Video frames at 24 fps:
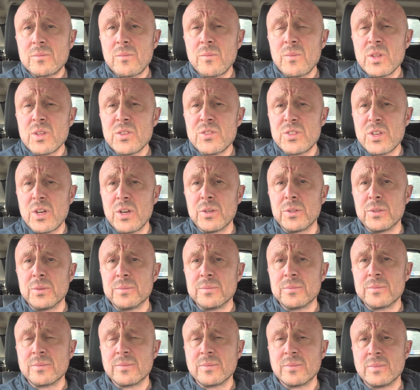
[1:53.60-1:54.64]
So,
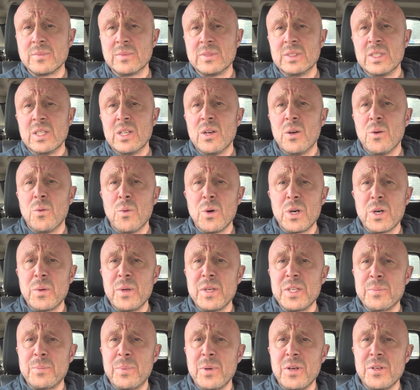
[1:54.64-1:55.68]
what are we
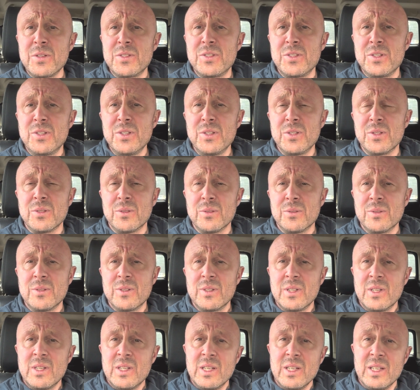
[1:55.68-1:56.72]
supposed to do?
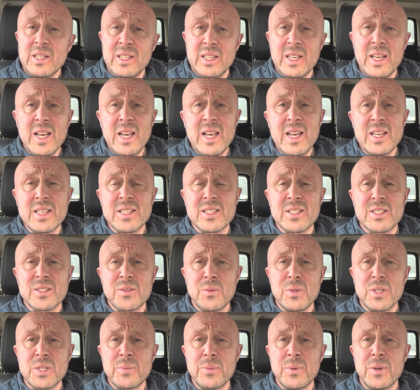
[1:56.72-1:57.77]
Yes,
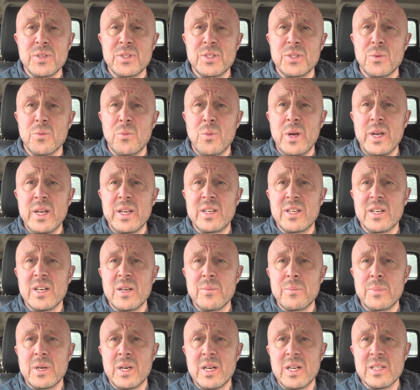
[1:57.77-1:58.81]
we're supposed to wake
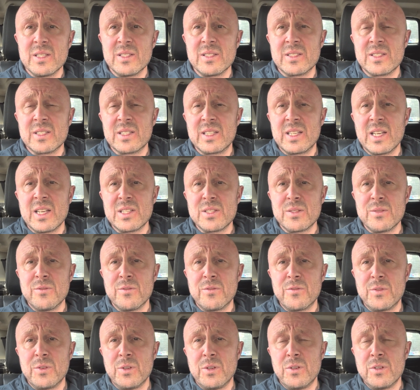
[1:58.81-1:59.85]
up, hunt, get some
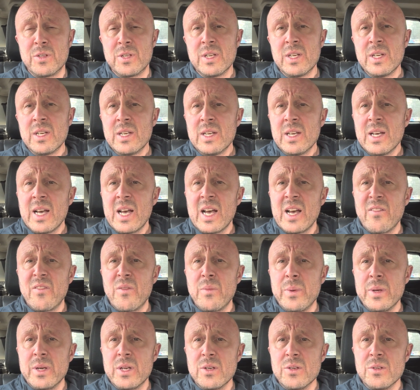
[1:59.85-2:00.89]
food, have a
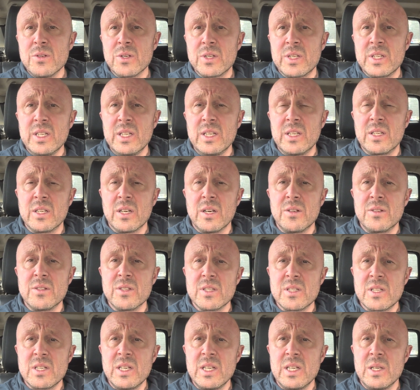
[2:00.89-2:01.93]
bit of nookie, go to
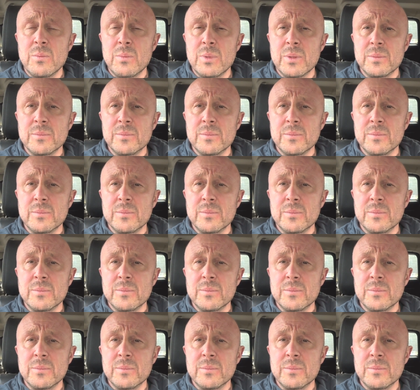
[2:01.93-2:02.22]
sleep.